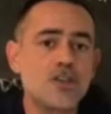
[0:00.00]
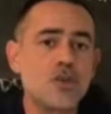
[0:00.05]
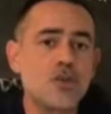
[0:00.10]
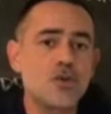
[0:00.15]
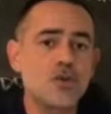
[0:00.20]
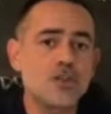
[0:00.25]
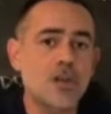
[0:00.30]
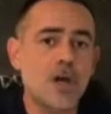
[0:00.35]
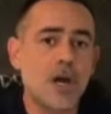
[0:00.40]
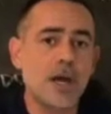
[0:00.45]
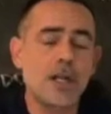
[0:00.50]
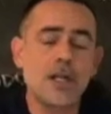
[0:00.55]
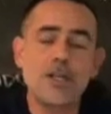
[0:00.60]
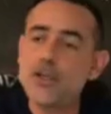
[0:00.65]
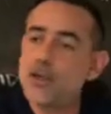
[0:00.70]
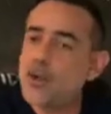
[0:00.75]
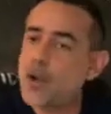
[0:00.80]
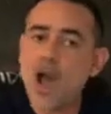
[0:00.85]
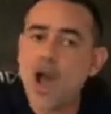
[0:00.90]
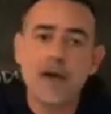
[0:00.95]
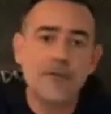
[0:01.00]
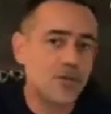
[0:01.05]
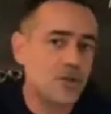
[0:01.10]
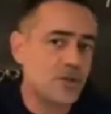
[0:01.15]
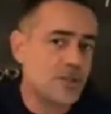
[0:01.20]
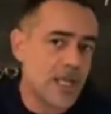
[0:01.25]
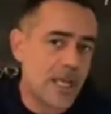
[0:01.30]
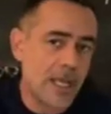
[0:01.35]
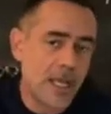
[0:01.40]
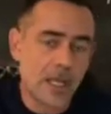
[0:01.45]
you start it, you have to
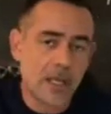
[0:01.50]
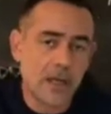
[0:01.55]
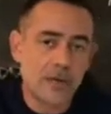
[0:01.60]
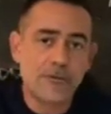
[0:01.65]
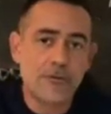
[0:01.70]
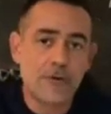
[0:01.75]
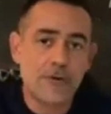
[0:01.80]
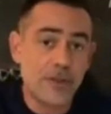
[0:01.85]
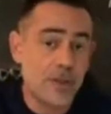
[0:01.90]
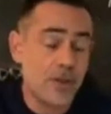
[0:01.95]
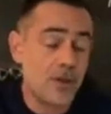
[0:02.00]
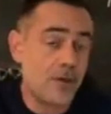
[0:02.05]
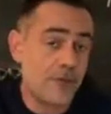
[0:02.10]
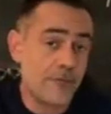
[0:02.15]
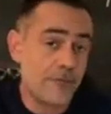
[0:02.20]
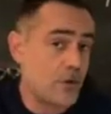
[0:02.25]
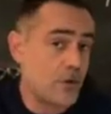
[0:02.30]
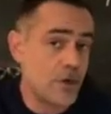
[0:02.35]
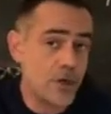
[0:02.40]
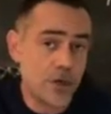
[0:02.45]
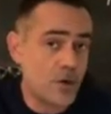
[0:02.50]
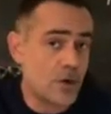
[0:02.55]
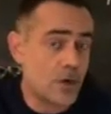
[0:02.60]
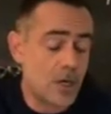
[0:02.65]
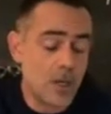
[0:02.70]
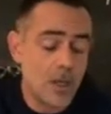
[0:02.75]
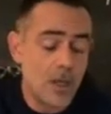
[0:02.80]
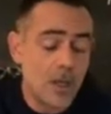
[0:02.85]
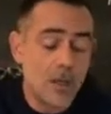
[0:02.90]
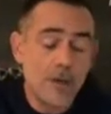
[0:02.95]
take it for
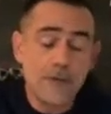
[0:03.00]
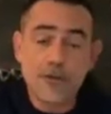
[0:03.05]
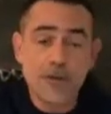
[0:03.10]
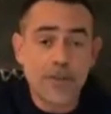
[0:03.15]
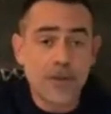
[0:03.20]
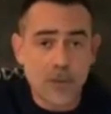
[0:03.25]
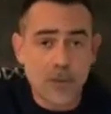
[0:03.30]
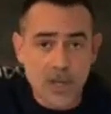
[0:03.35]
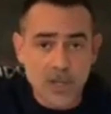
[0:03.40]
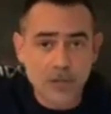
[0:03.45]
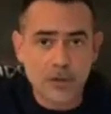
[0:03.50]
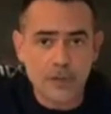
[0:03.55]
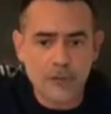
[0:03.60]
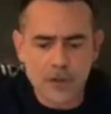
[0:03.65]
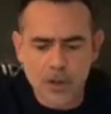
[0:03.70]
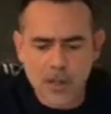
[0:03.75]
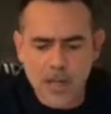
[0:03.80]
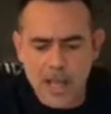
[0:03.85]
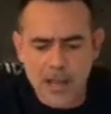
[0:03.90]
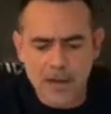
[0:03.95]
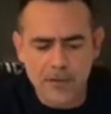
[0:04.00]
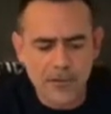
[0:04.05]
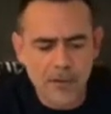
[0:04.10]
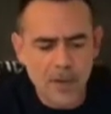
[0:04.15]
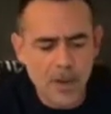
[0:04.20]
the rest of your life.